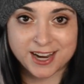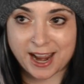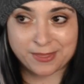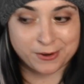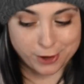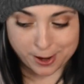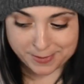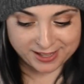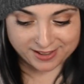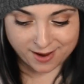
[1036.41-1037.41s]
and they're not
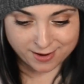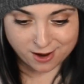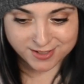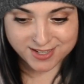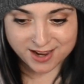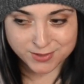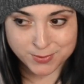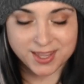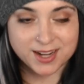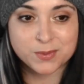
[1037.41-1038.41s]
making eye contact
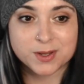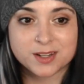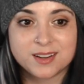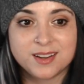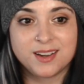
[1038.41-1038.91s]
with anyone.